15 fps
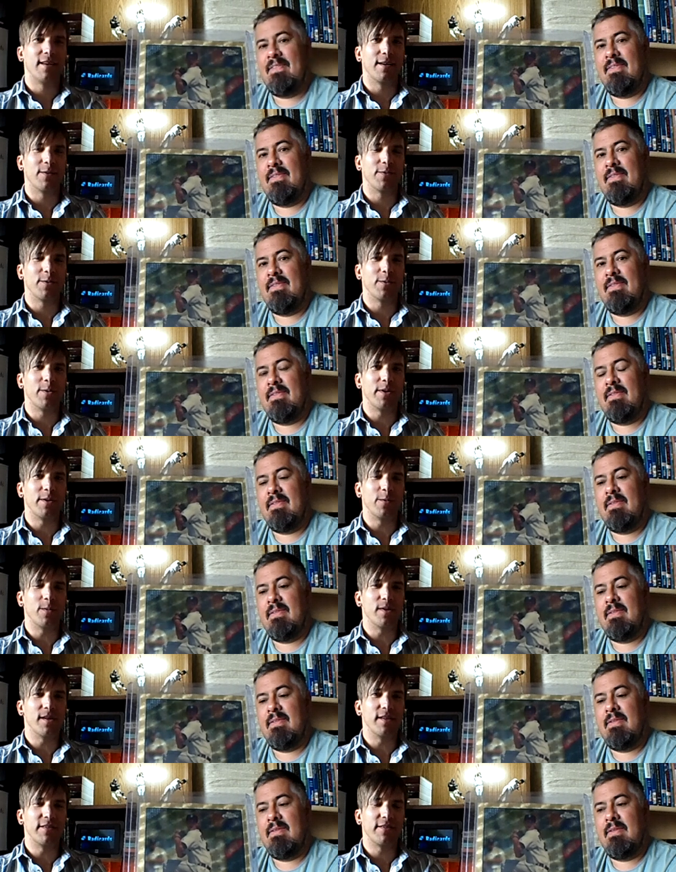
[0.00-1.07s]
Speaker 1: for what
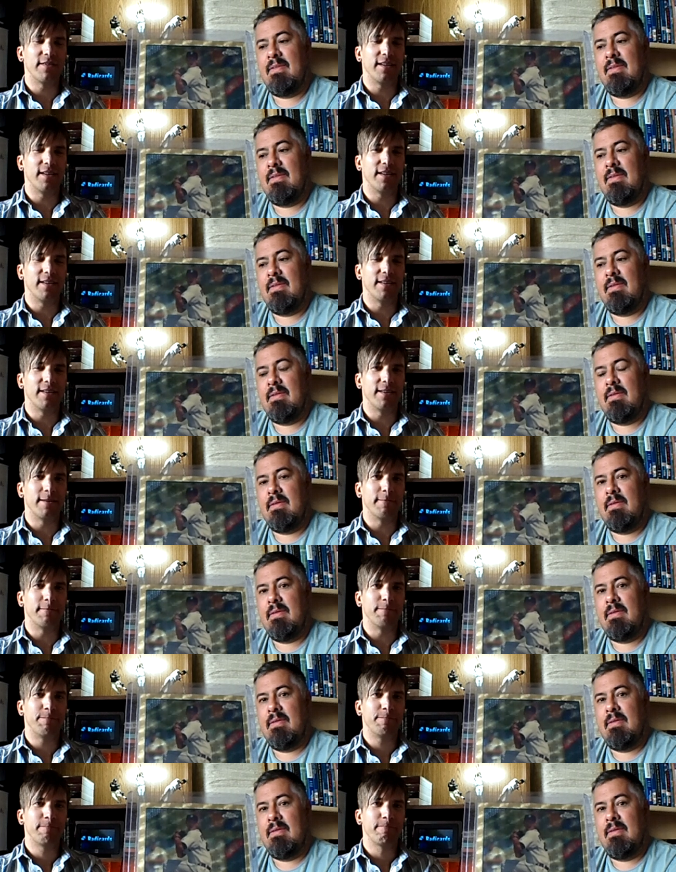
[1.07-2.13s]
it was. And
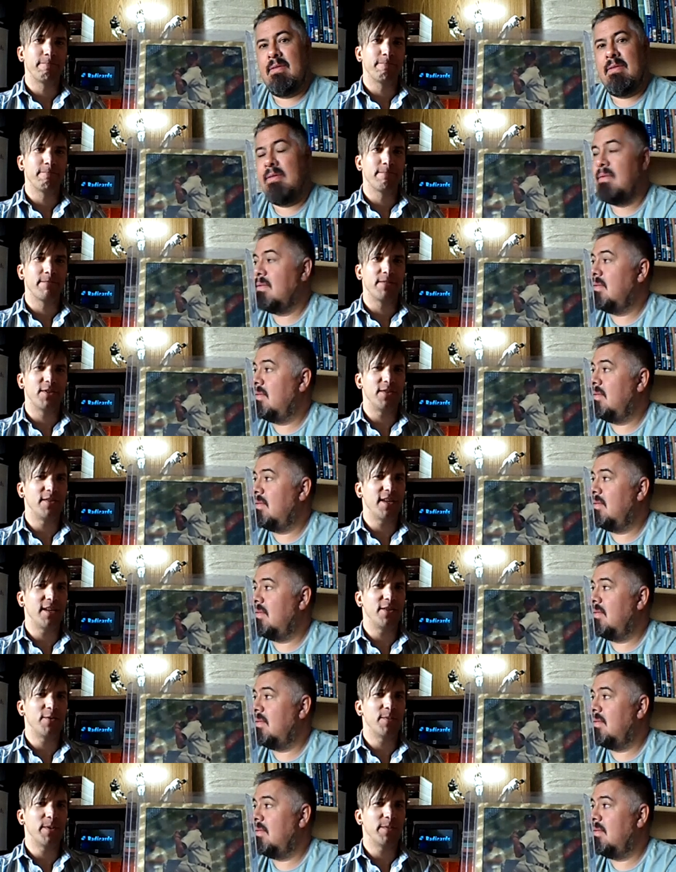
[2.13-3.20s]

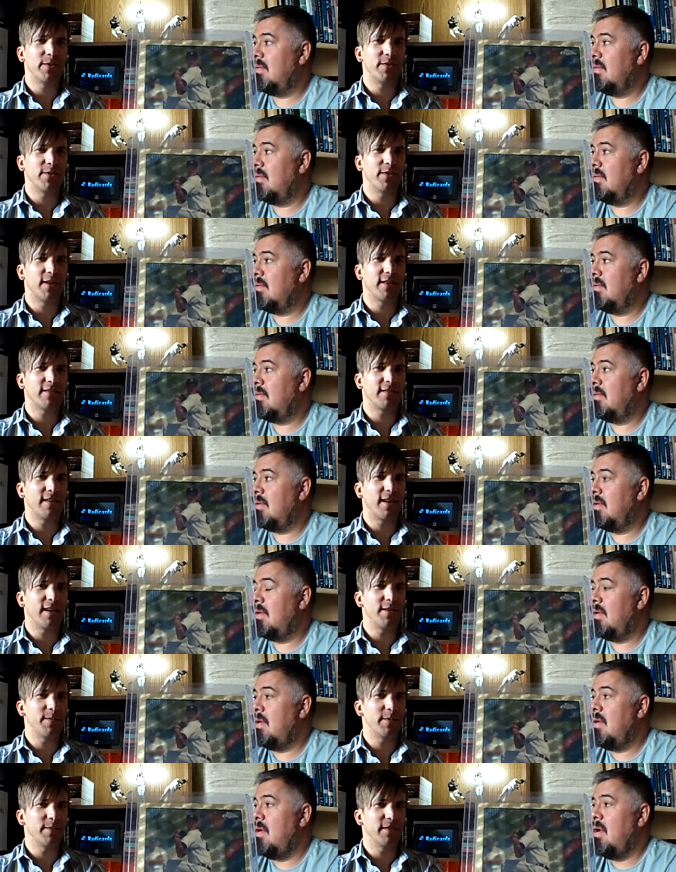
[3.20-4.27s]
Dan, do you remember
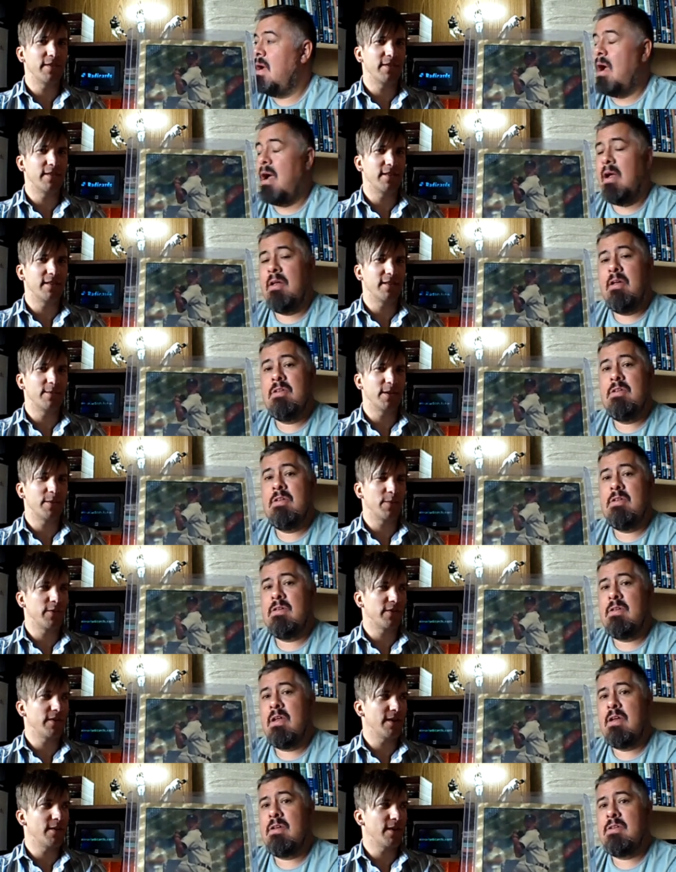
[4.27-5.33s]
2009? You remember the Rick
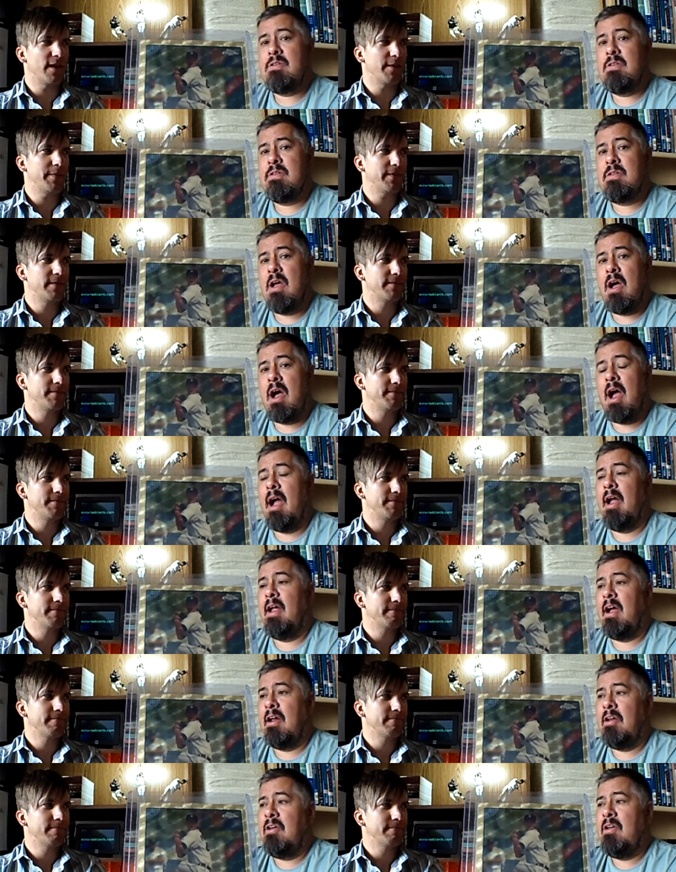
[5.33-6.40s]
Porcello hype?
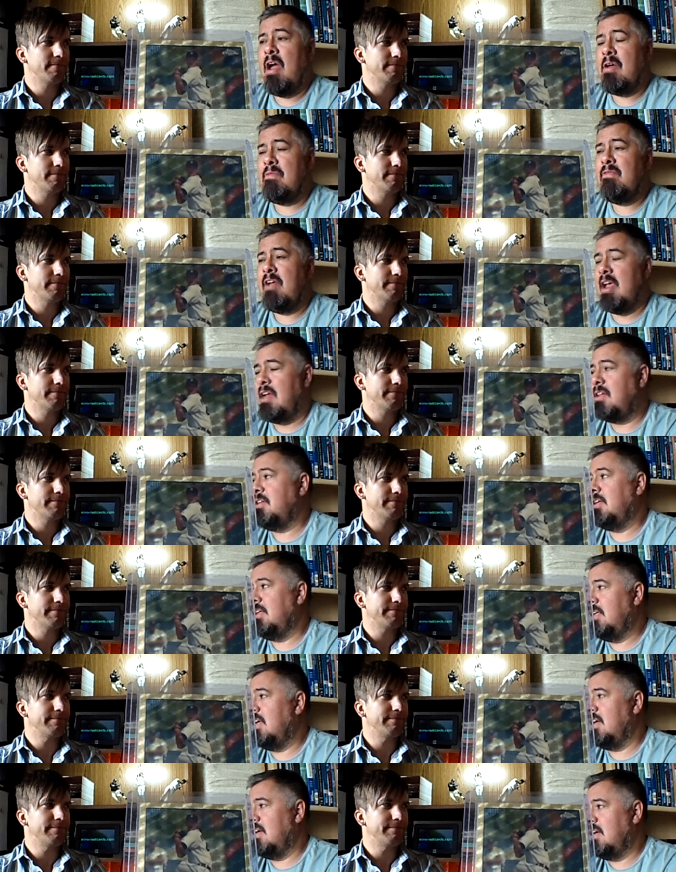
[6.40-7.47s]
Speaker 2: I
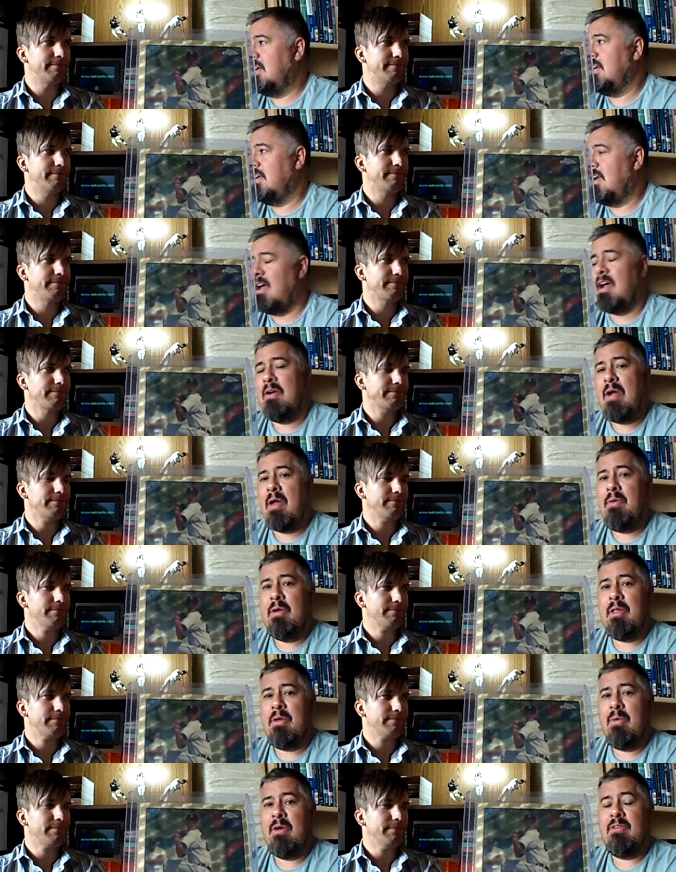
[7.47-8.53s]
vaguely, yeah, yeah. I
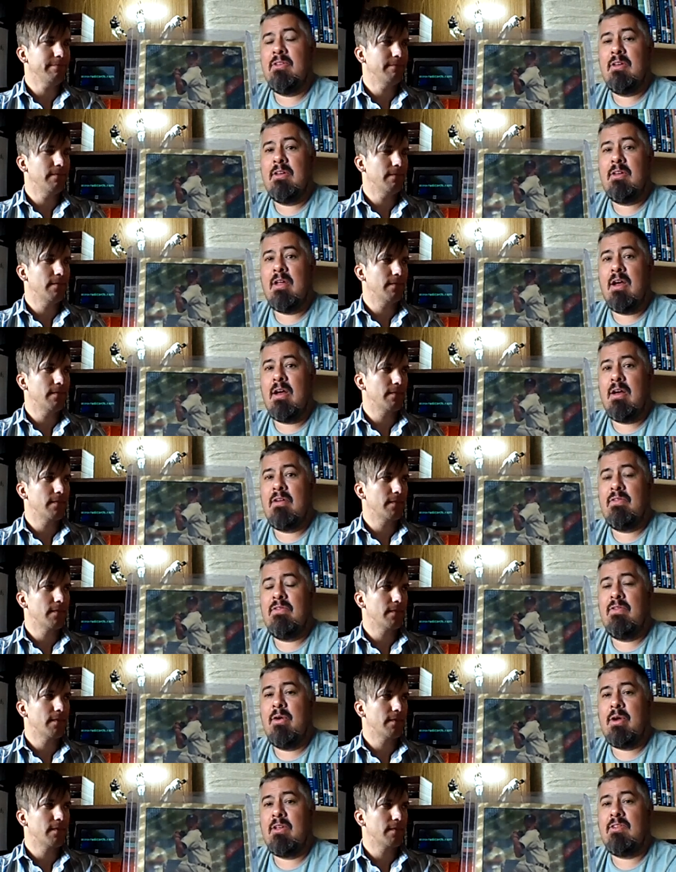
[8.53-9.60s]
really wasn't
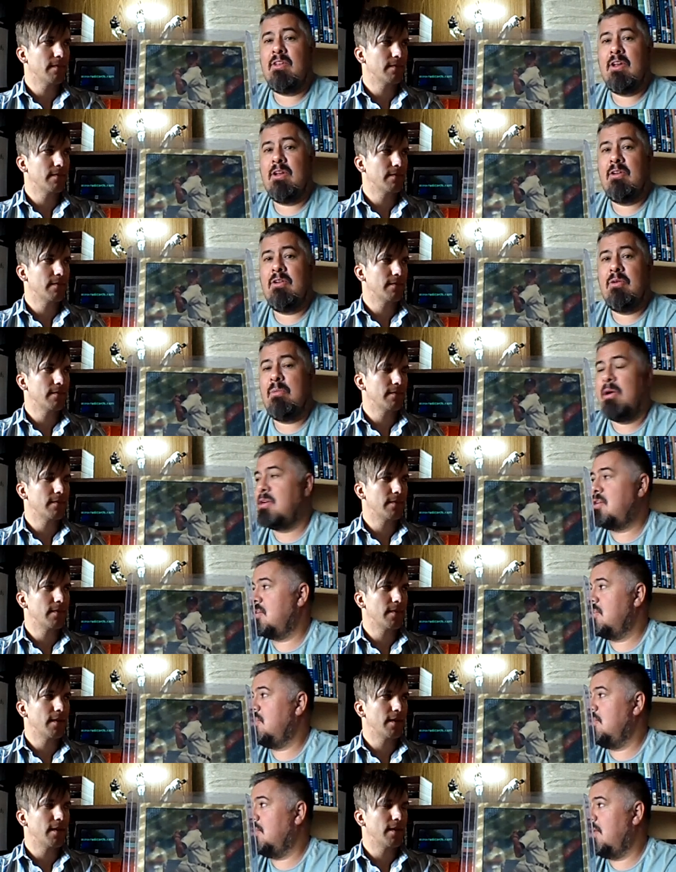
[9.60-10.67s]
focusing too
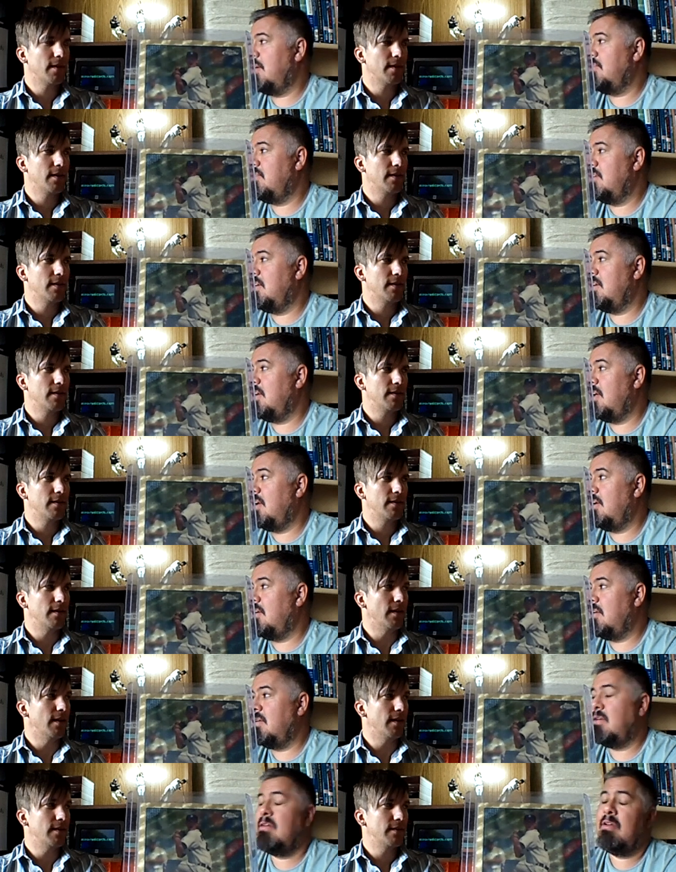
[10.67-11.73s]
much on
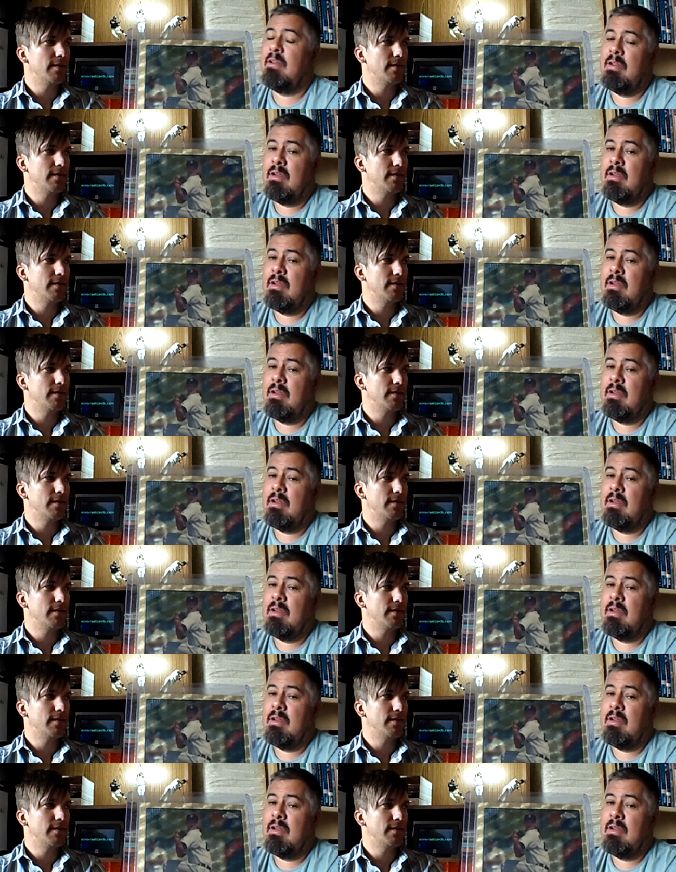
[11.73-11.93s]
2009